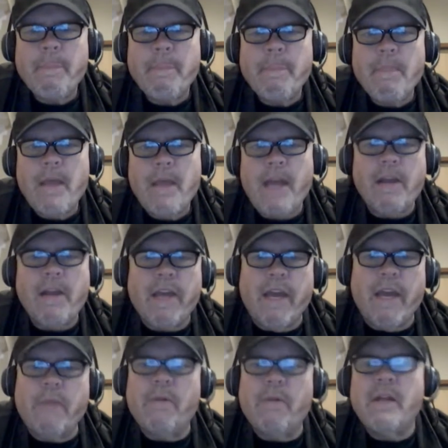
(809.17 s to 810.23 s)

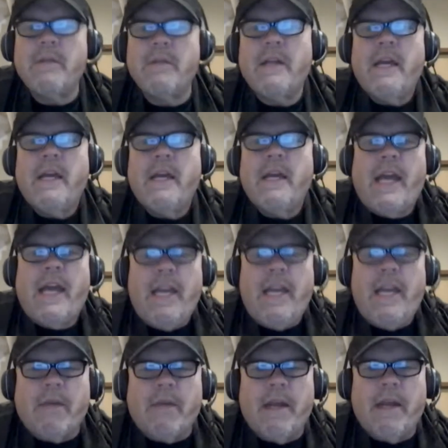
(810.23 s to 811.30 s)
Okay, well, at any
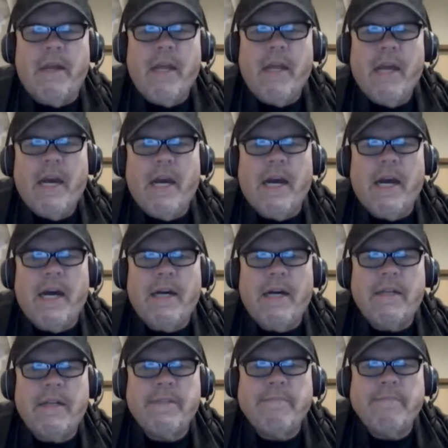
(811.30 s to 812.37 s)
rate,
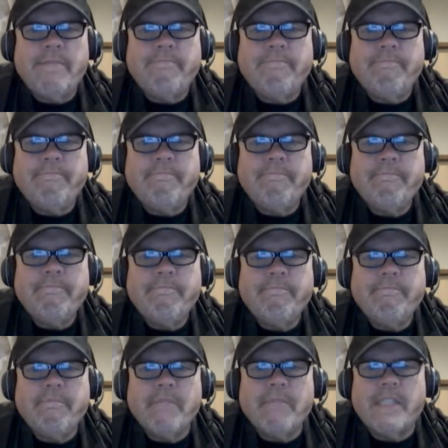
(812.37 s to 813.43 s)
like
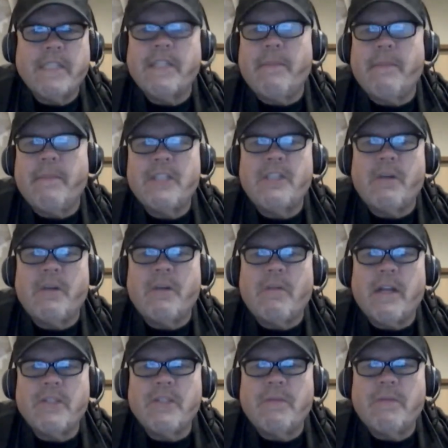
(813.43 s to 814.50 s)
I said, I'm not sure what
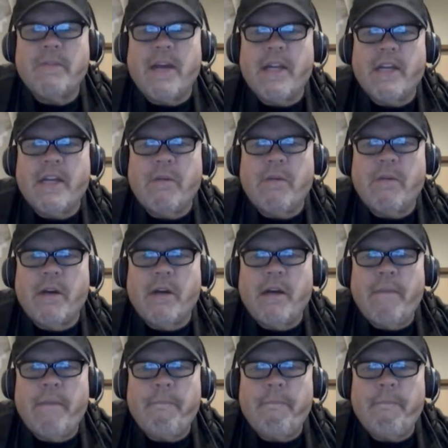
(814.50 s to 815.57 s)
else we've got going
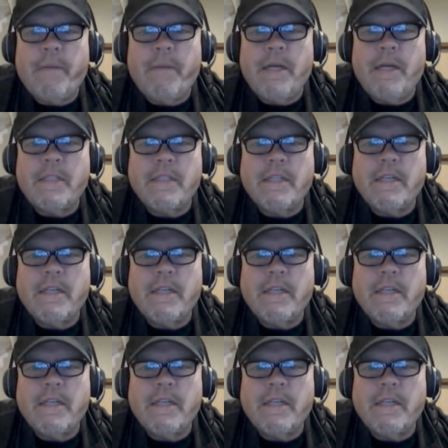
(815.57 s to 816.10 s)
on, but